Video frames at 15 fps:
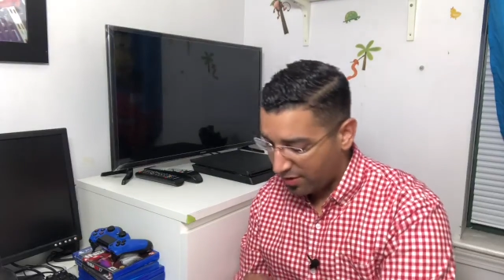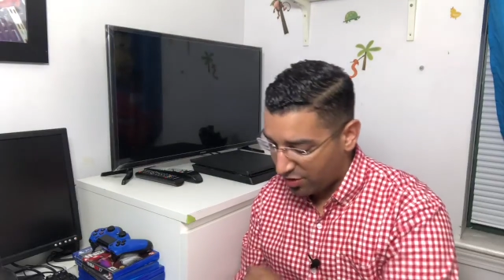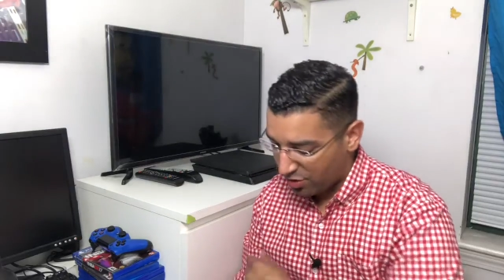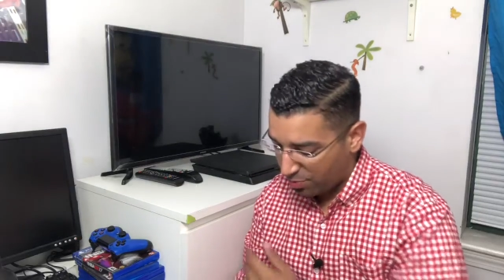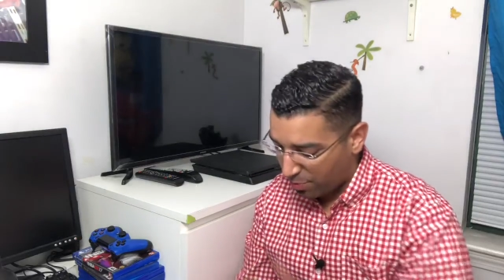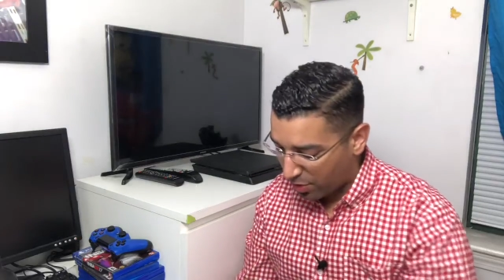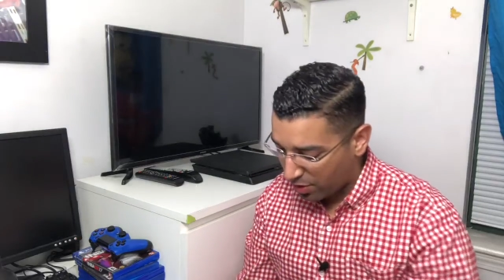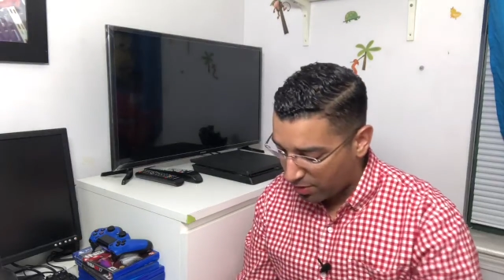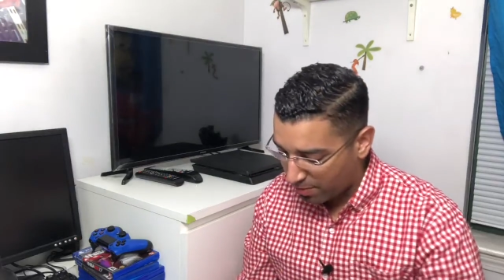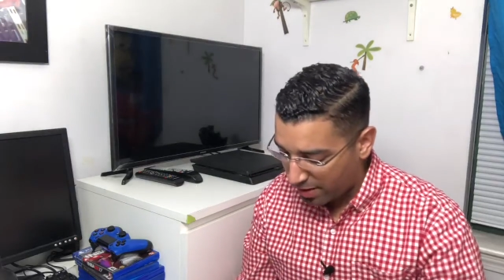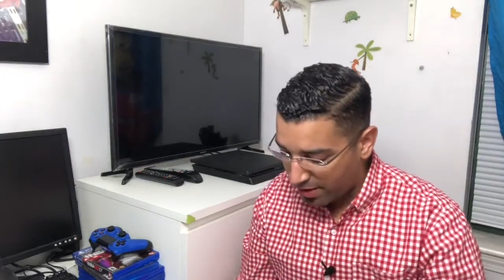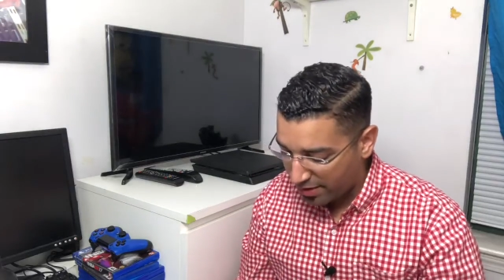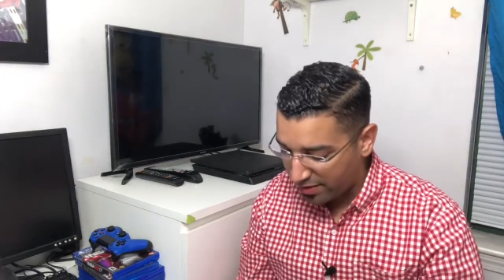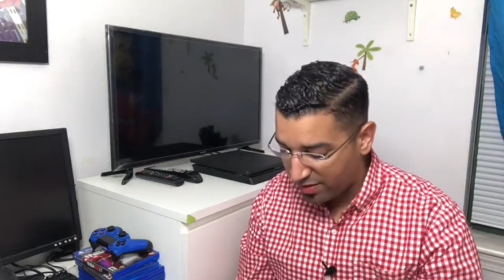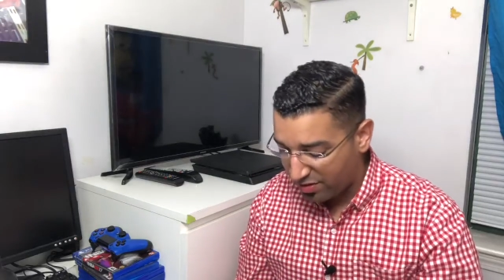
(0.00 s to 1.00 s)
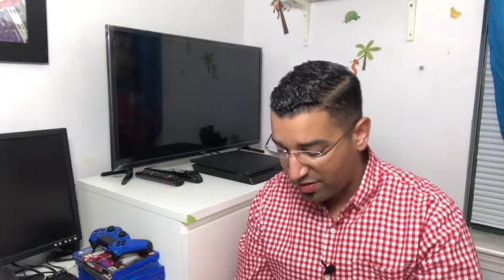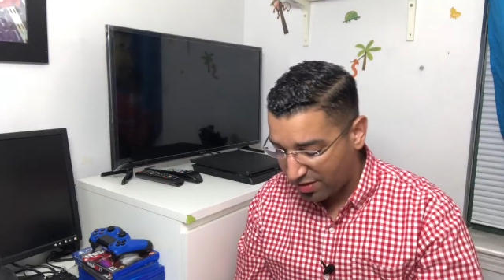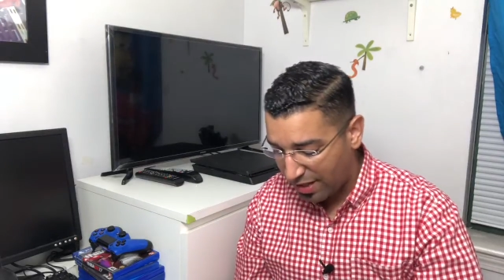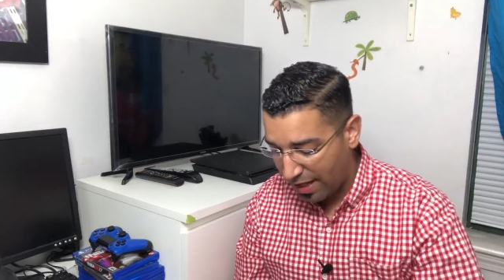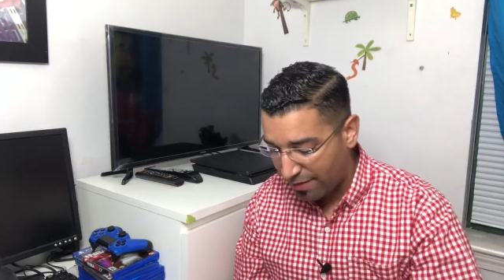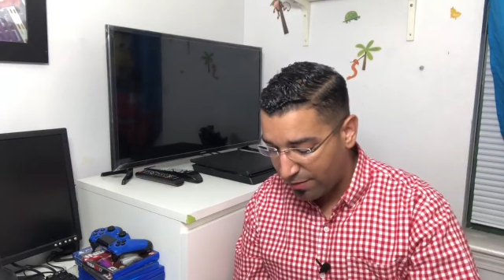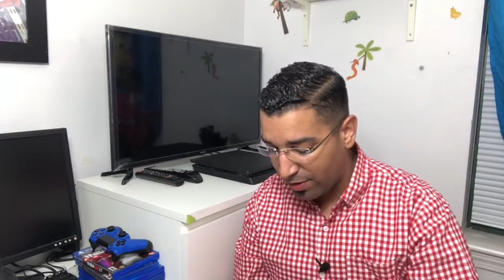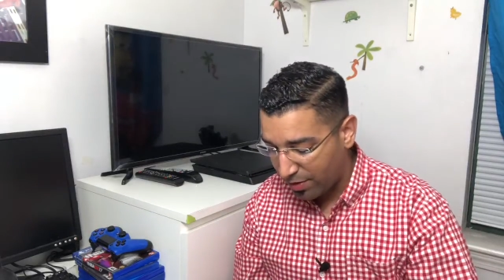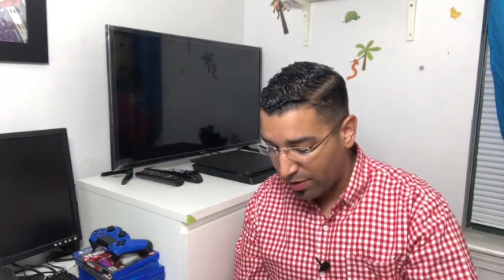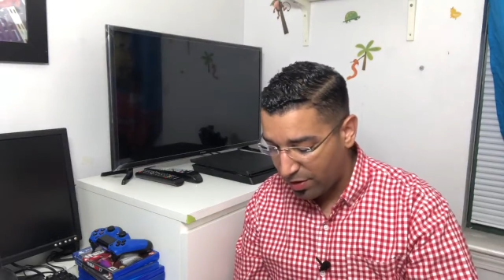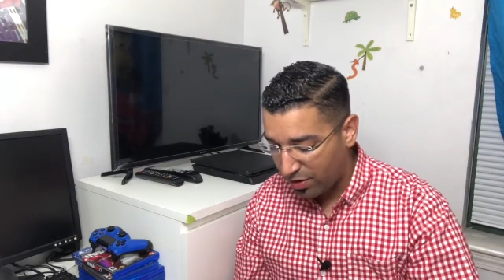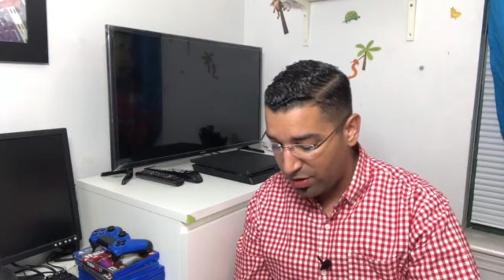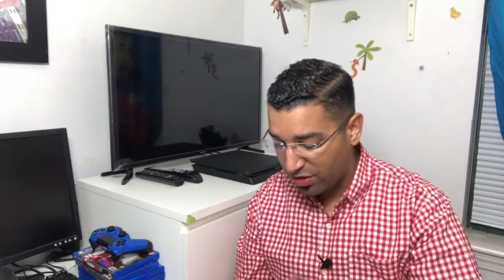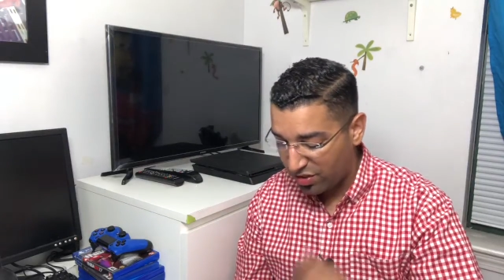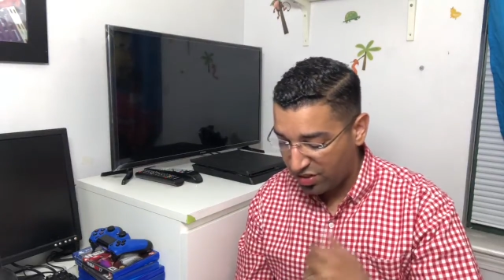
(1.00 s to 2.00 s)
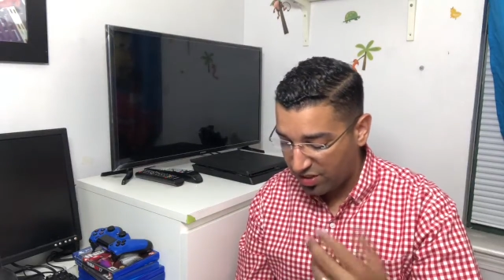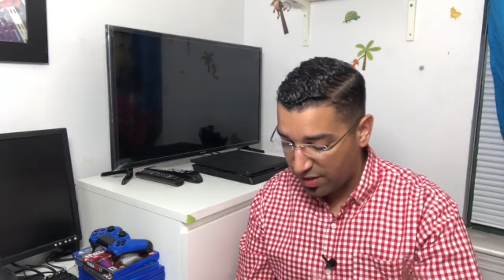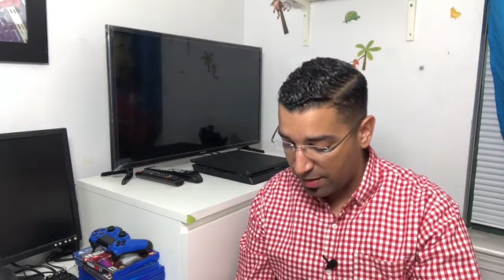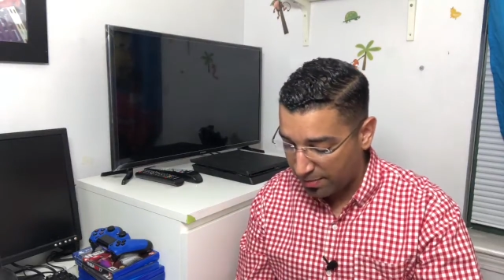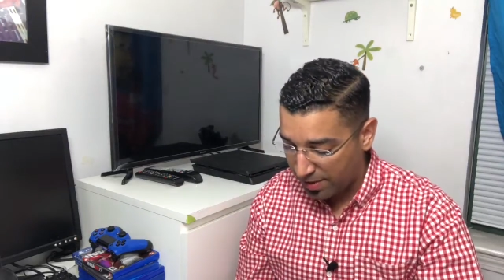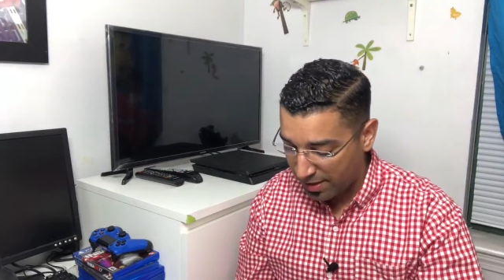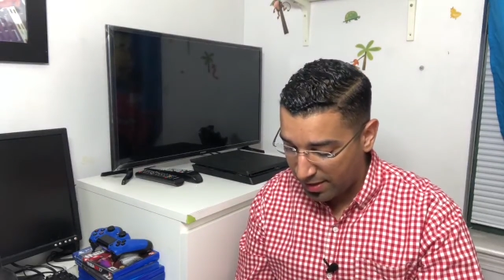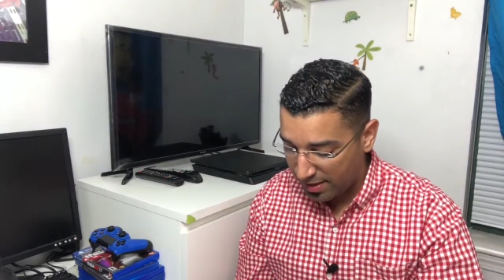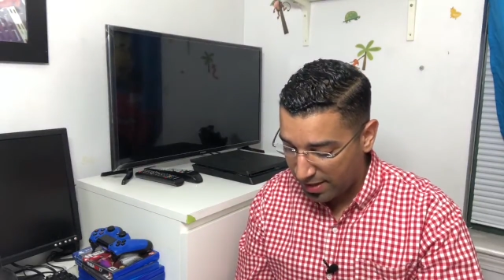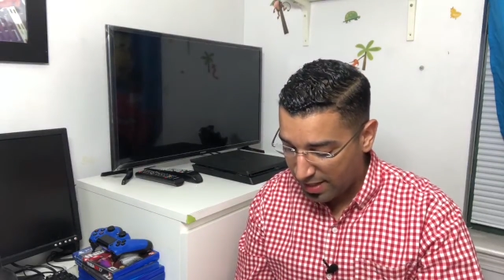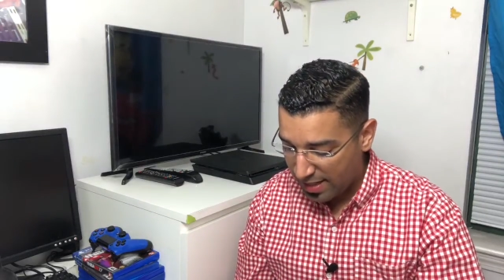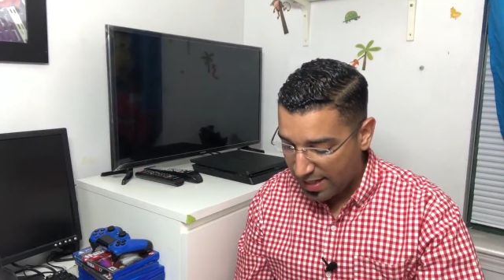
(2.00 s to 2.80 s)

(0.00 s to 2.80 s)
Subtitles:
There's bergamot, there's lavender, there's cinnamon,